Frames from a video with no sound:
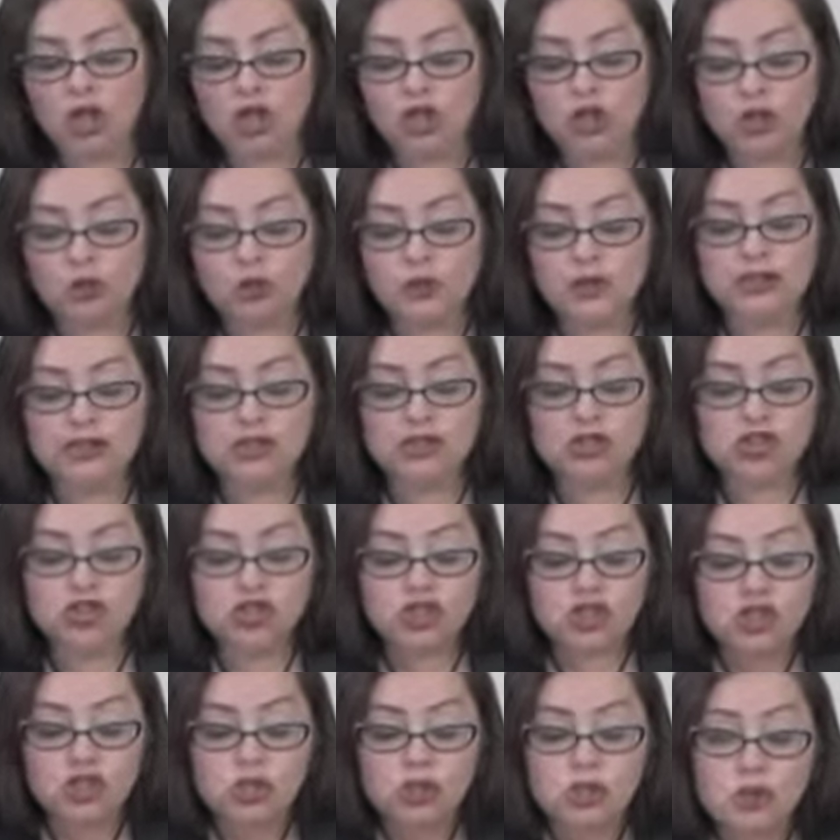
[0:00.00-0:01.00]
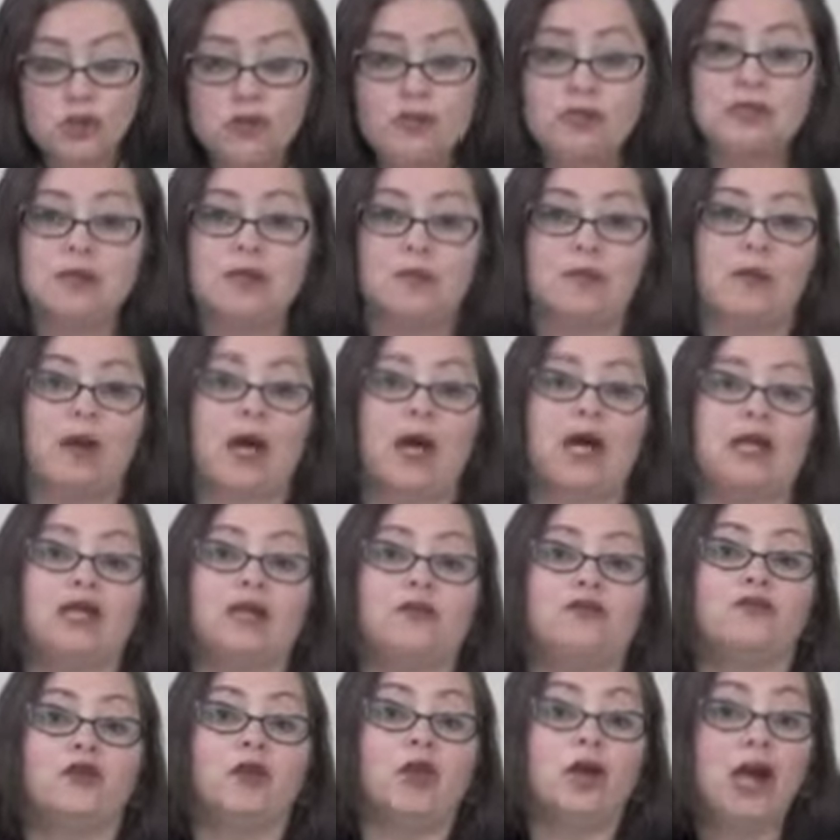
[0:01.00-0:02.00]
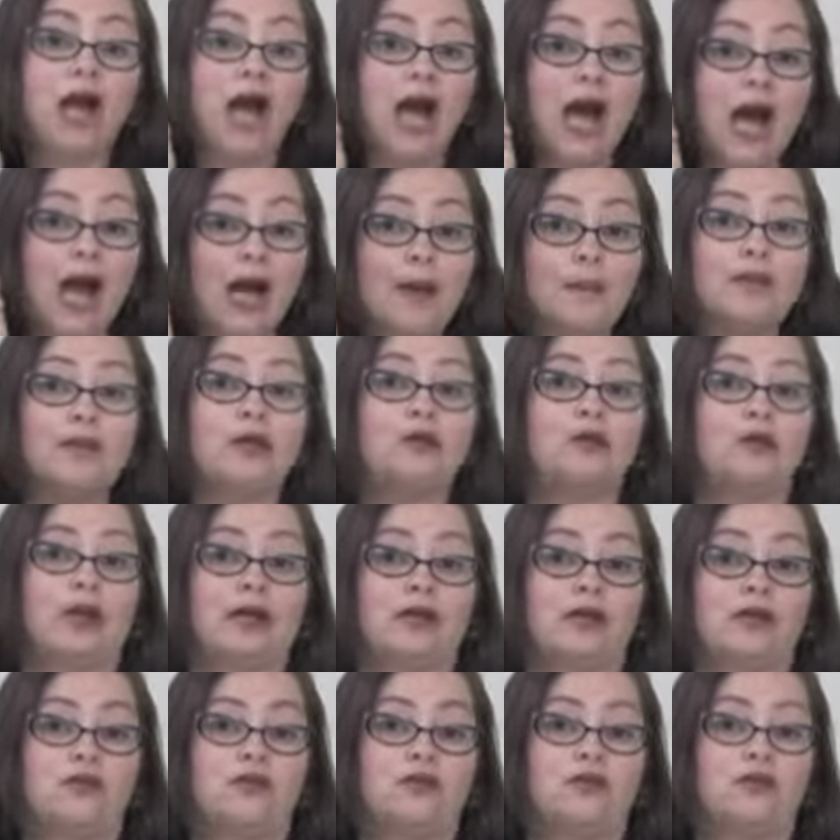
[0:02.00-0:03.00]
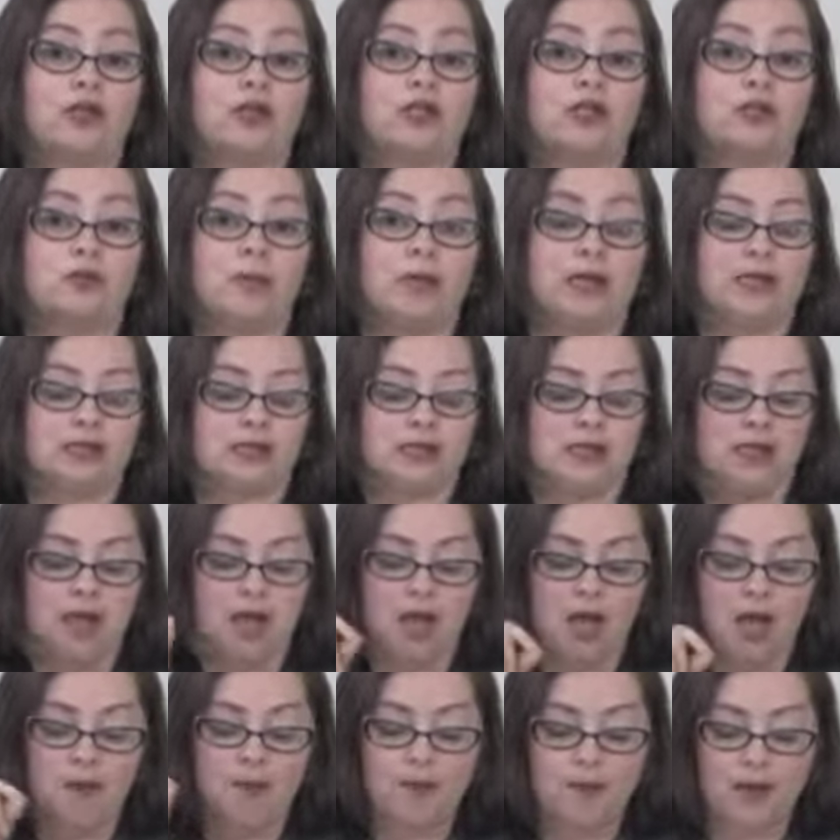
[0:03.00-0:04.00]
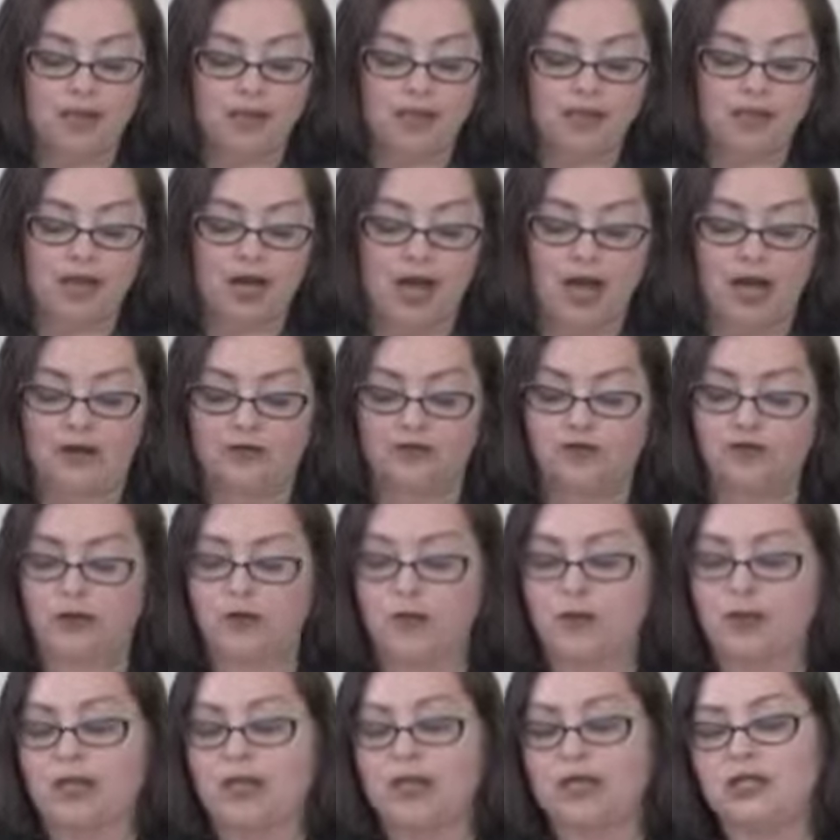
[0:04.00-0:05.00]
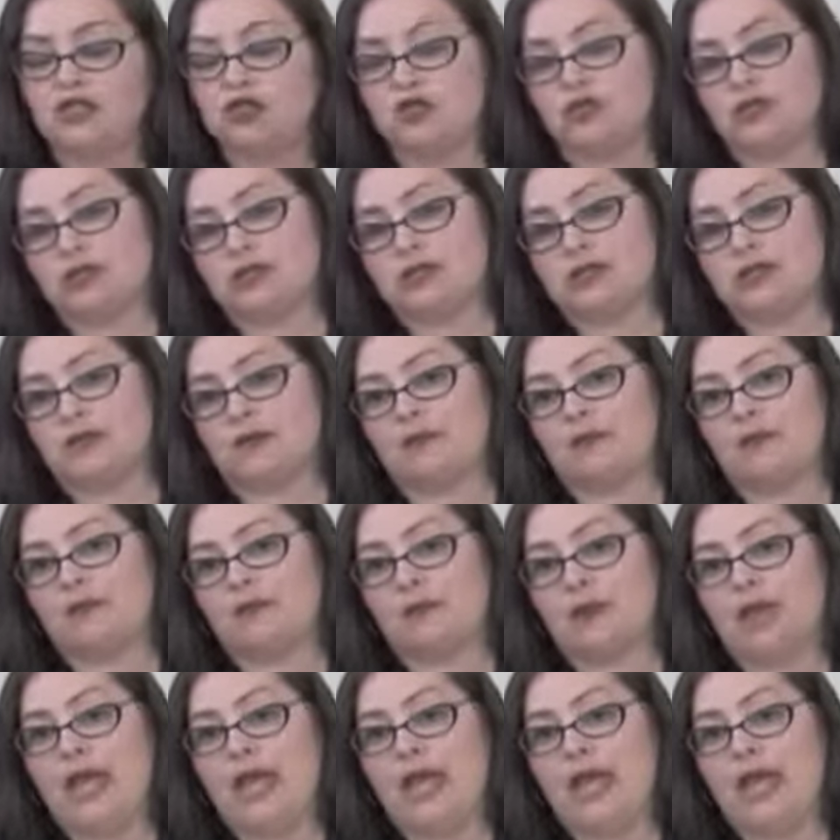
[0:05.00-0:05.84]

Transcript: You can sue somebody for copyright infringement, but not for plagiarism.